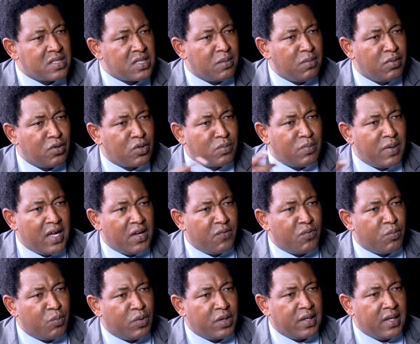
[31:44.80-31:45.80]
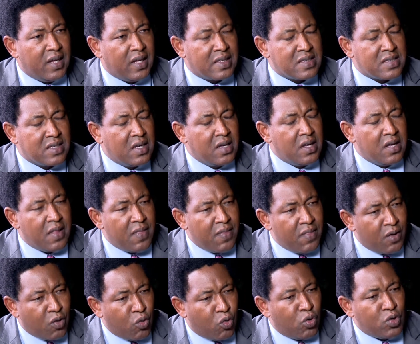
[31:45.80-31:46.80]
able to buy everybody else,
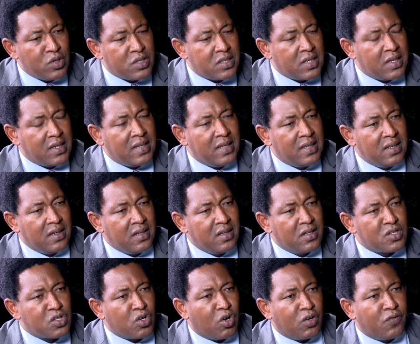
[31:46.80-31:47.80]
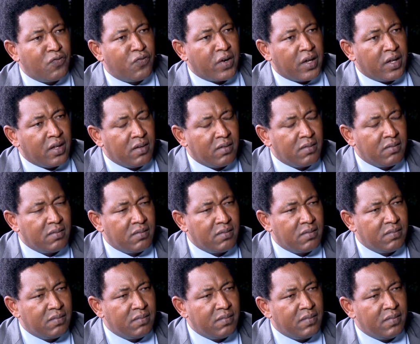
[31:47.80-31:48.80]
goes in scot-free.
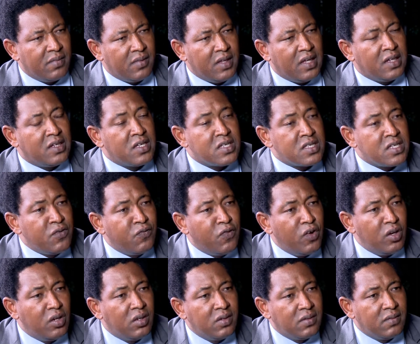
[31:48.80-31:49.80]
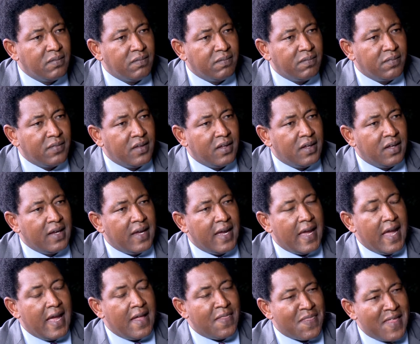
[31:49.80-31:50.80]
It is evil,
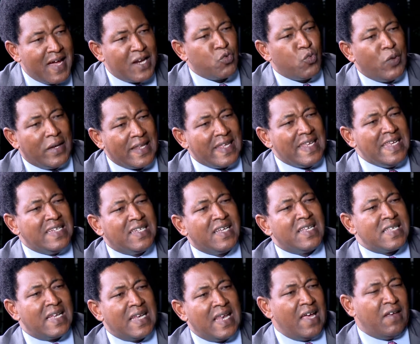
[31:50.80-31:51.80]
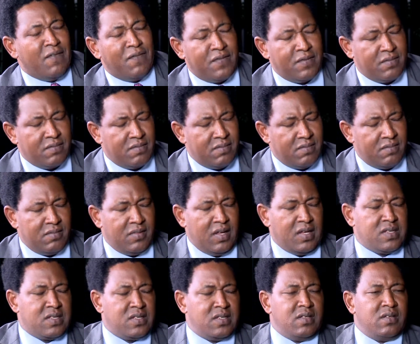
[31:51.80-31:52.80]
and that will eat us alive.
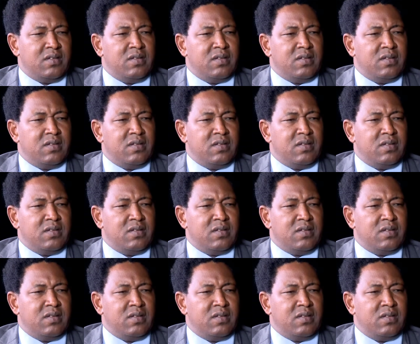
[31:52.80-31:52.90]
Yes.